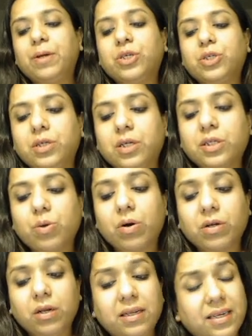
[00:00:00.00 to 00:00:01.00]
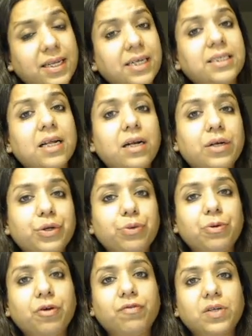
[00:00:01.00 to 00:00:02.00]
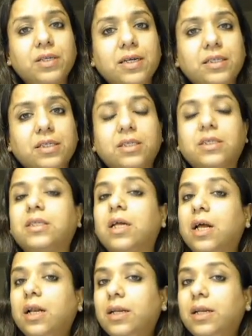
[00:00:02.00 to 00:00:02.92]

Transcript: patient has got a lytic cell tumor of the testis,